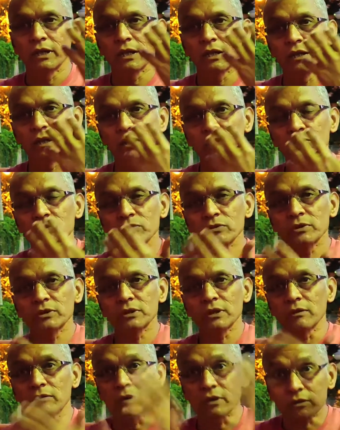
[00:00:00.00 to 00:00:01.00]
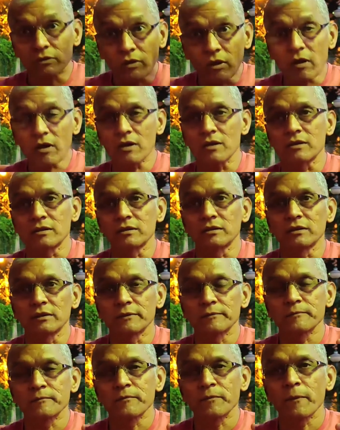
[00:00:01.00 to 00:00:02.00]
We can use our thoughts,
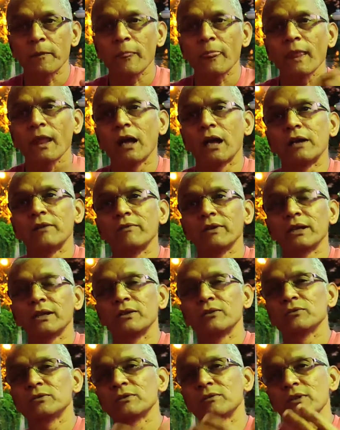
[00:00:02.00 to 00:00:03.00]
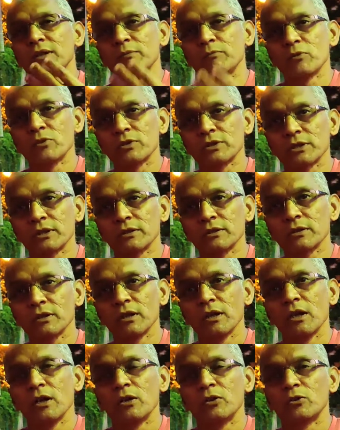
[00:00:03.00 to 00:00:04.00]
and we can use our emotions
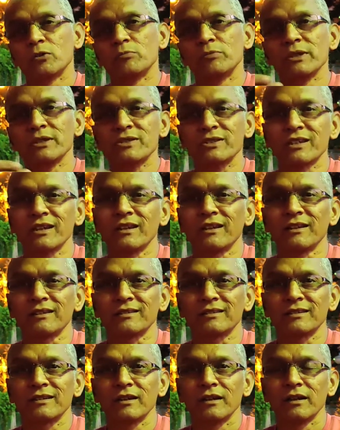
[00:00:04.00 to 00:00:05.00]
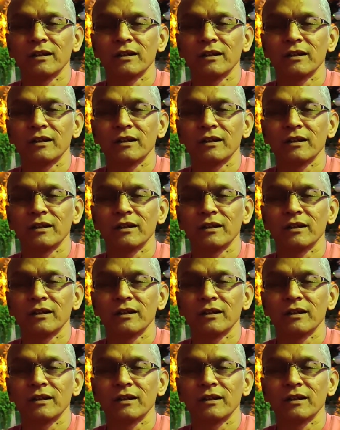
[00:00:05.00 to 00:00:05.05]
to be in stillness.